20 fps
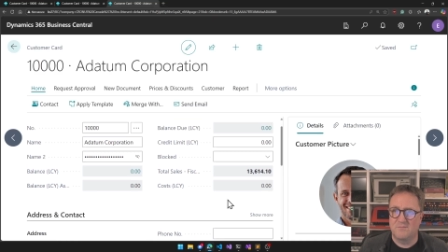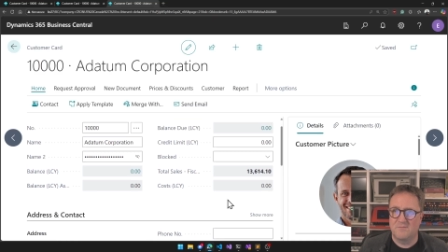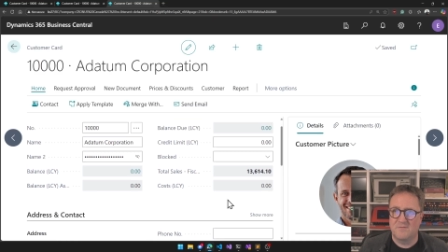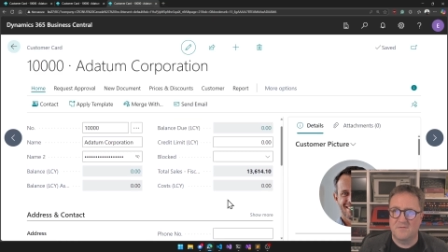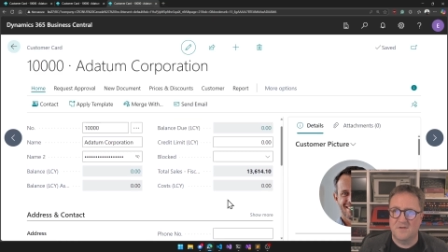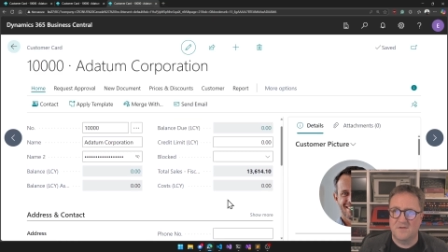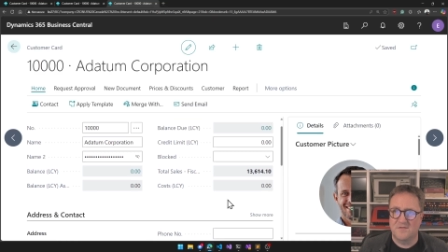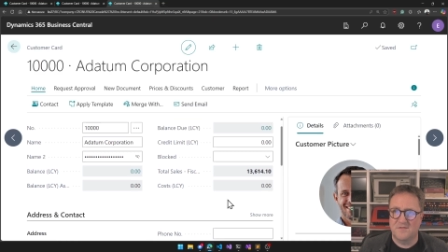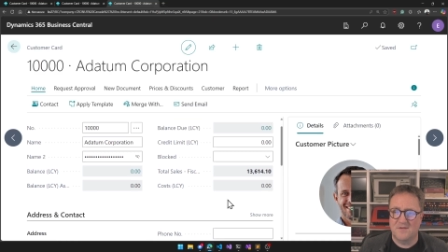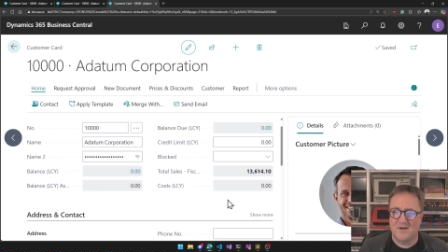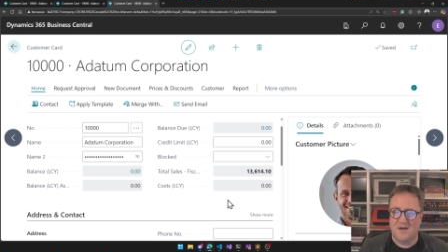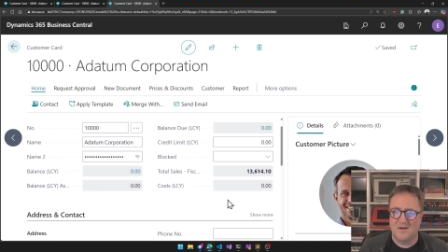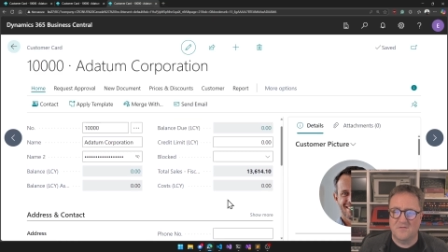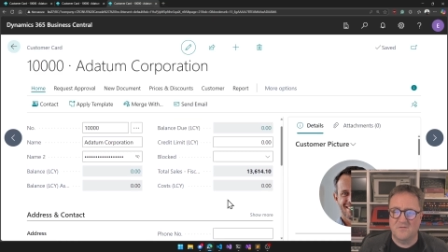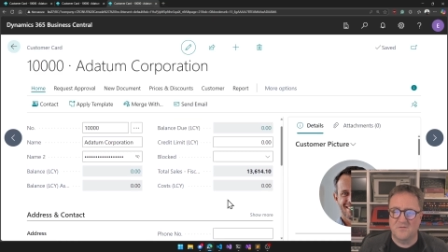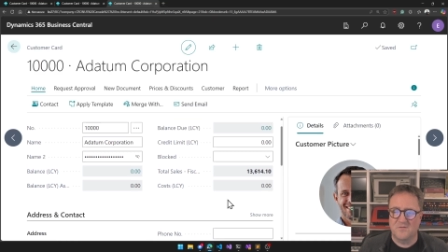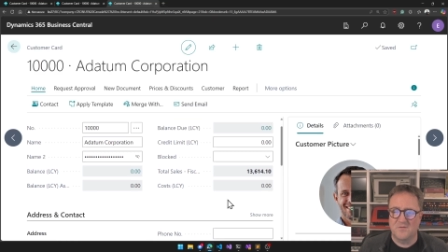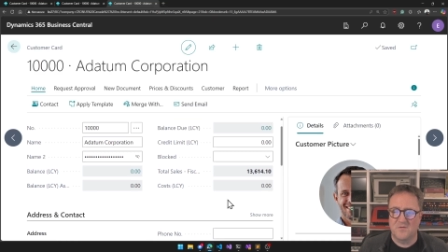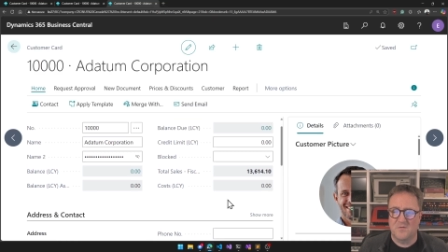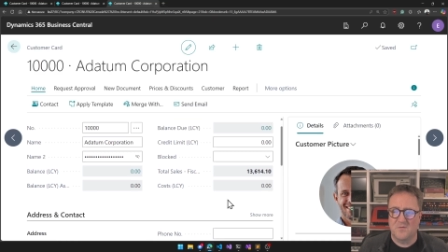decide to
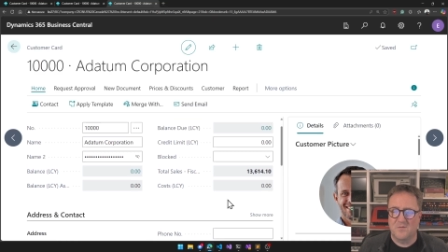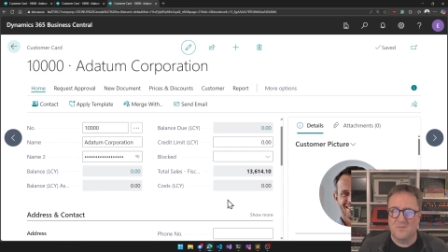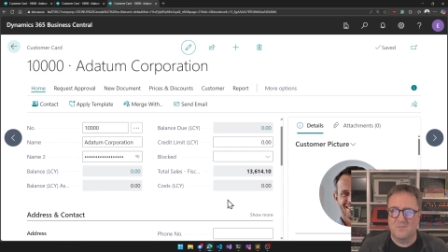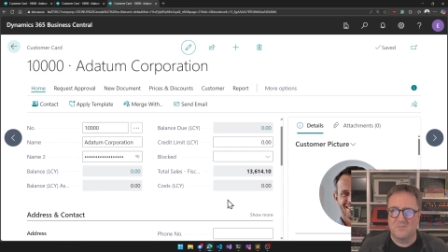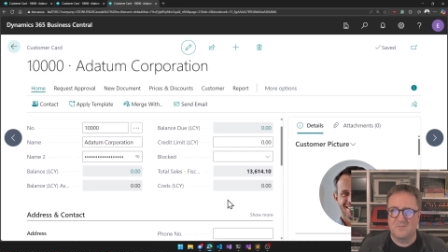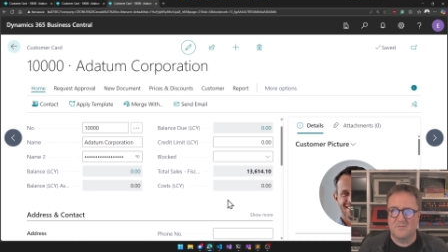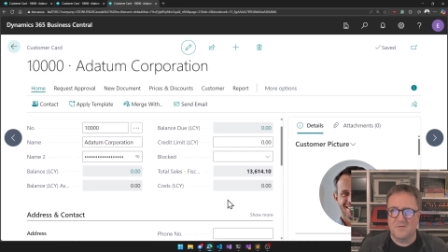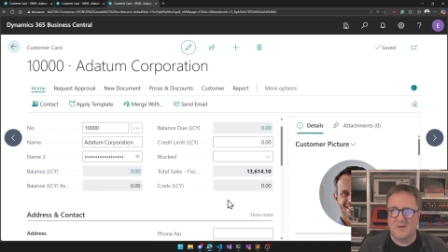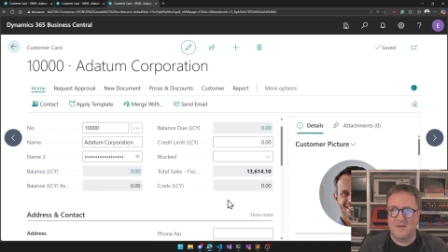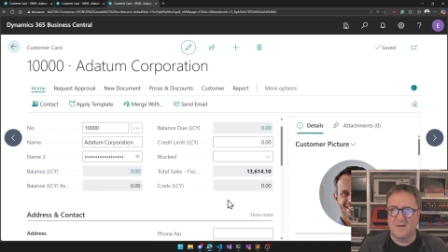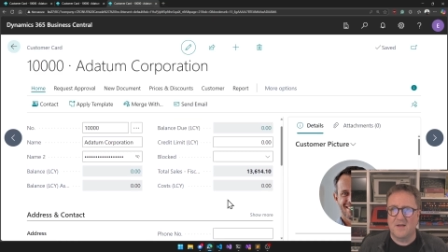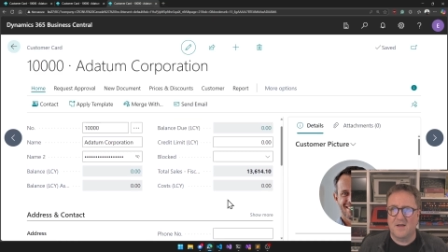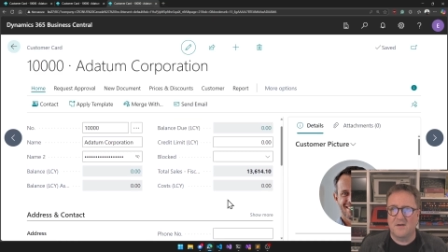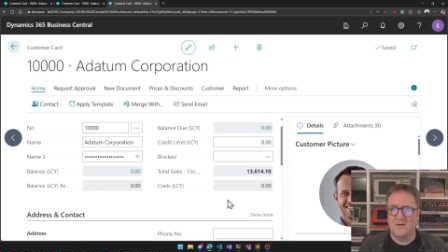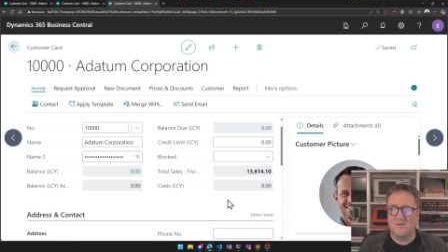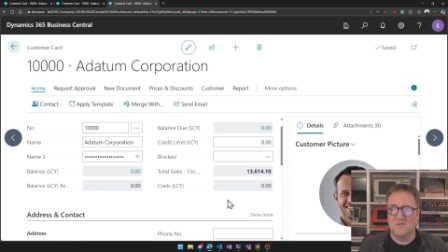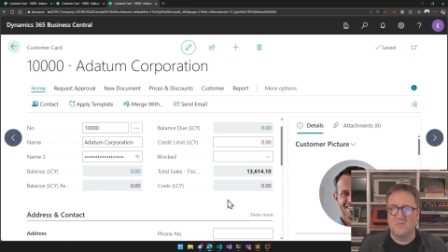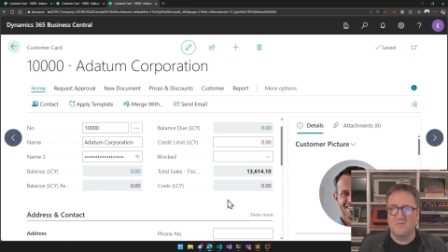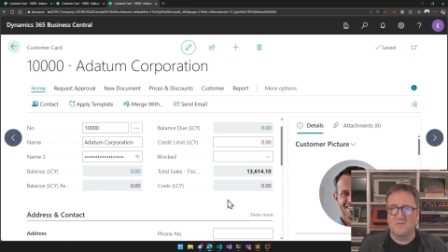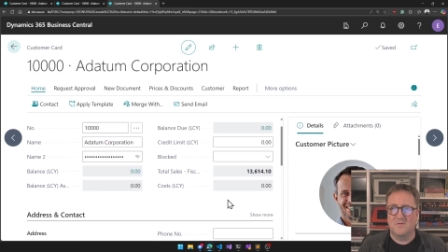show, that the user